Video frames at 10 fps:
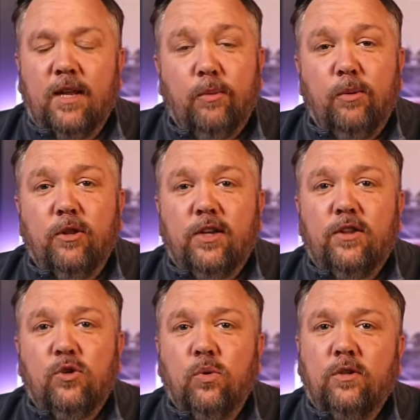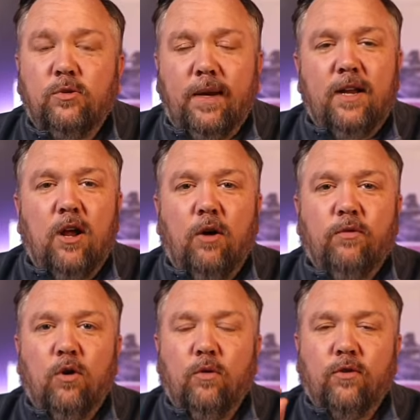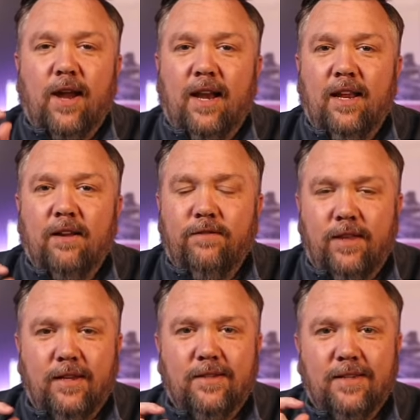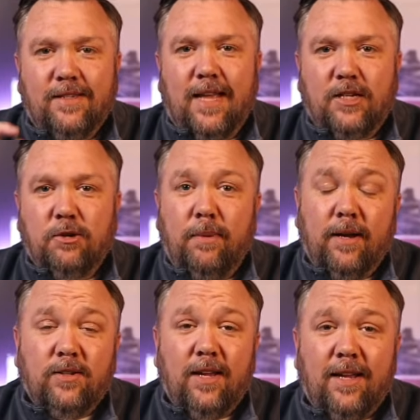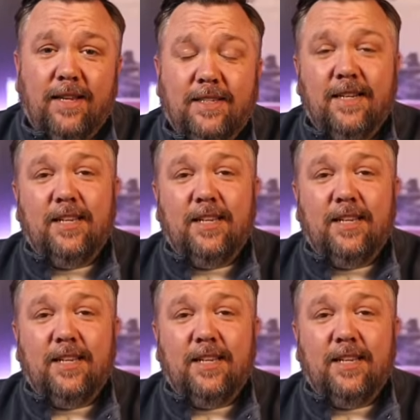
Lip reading: Now, when we look at the tools, we can hover over any of these /commands, and it's going to tell